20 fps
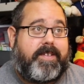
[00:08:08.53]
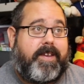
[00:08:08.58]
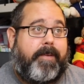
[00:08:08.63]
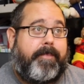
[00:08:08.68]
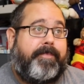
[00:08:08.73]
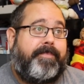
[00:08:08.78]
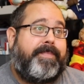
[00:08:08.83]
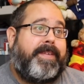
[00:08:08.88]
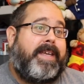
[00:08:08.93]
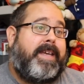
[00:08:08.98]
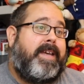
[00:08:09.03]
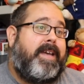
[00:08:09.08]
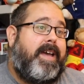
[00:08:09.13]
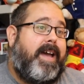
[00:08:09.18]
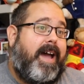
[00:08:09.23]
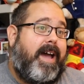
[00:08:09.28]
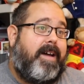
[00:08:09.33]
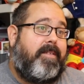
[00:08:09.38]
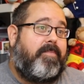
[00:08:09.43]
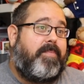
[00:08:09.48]
So
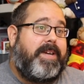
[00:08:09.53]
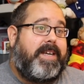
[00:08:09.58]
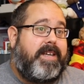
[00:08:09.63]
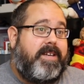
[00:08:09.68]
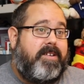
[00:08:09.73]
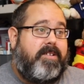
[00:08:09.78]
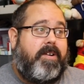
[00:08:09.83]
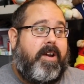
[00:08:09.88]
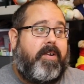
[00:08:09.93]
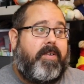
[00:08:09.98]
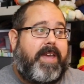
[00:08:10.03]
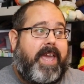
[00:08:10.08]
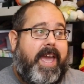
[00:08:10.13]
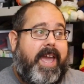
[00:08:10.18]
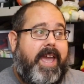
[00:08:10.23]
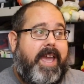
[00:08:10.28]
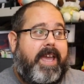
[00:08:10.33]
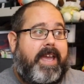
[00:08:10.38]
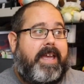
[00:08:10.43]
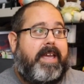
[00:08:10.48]
uh, we did do
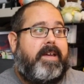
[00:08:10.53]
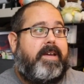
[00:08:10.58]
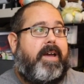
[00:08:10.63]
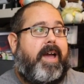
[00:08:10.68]
okay.